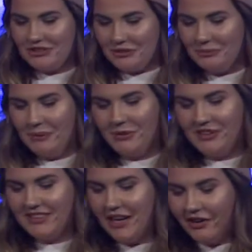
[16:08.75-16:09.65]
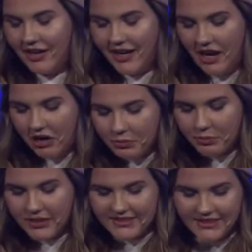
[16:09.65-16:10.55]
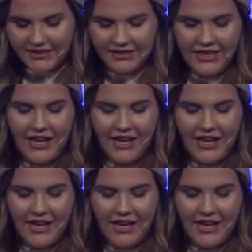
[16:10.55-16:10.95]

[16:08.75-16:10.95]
to remember this? How can I help Rizn?